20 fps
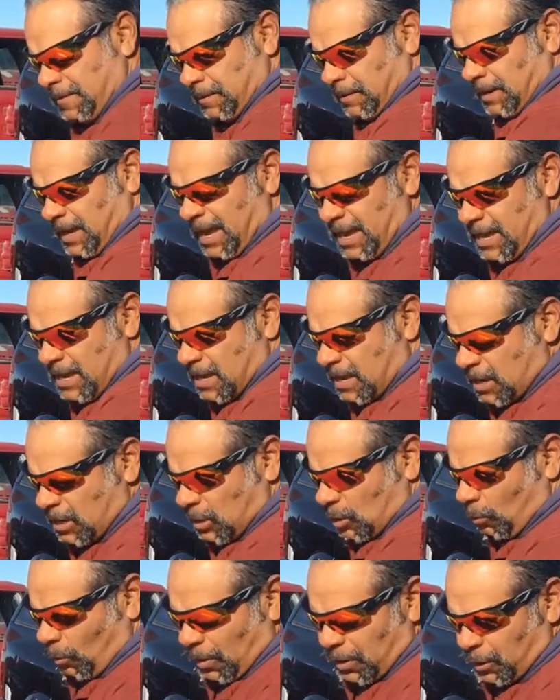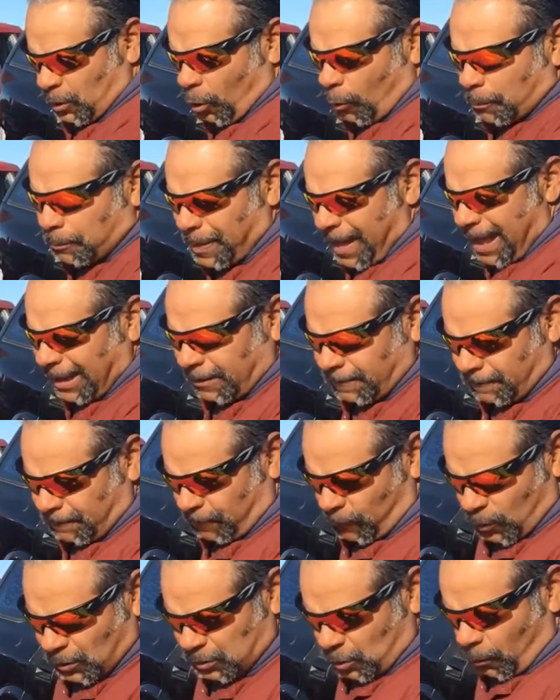Okay, you want to go back and
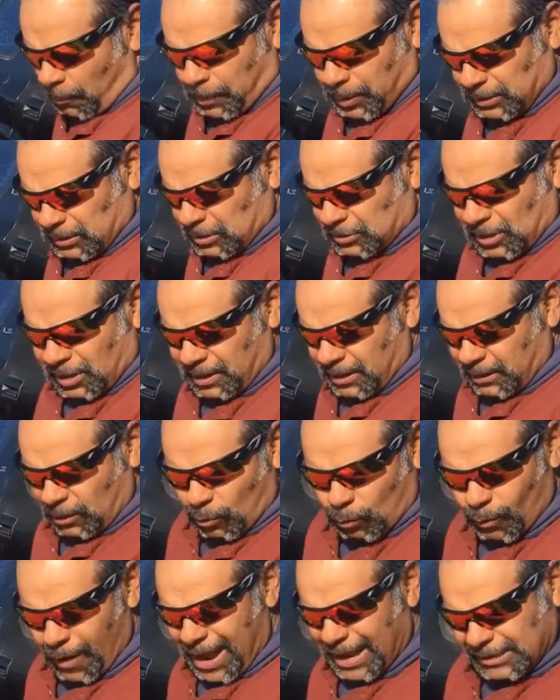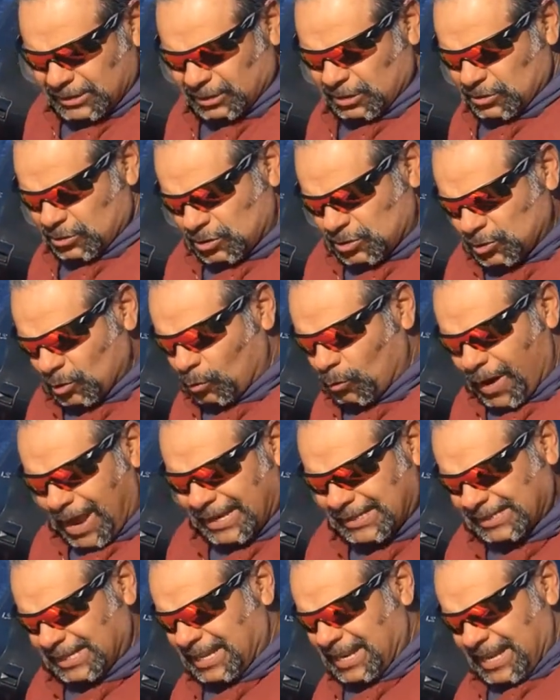forth. Don't put this on like a wax because there's no
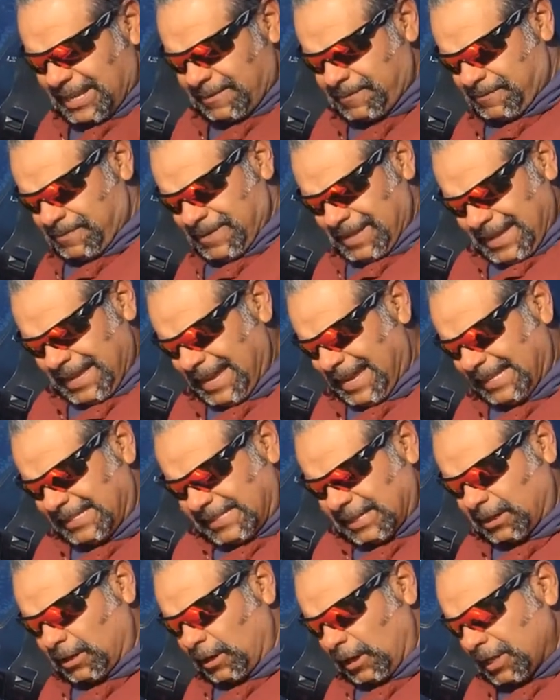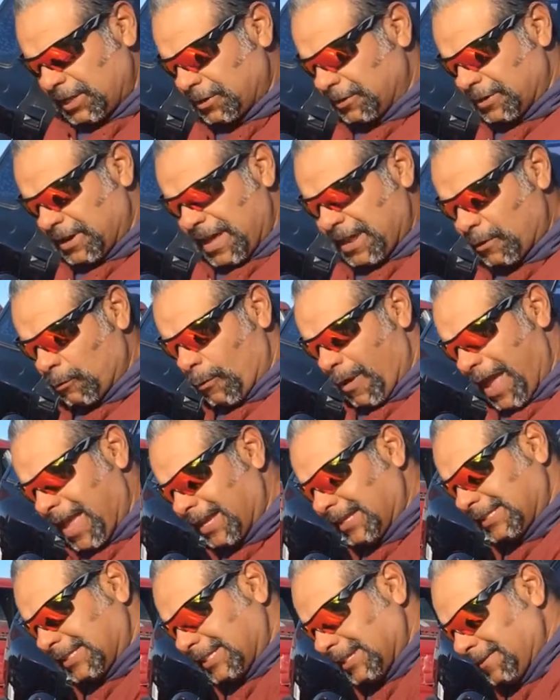wax in it. It's a cleaner, not a
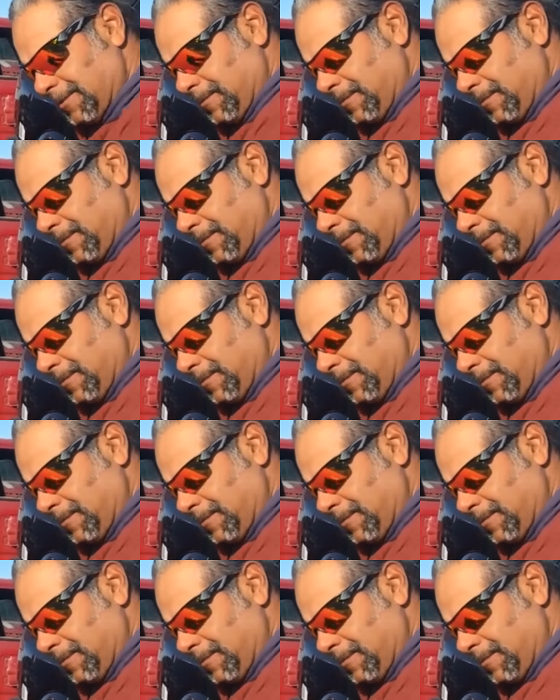wax.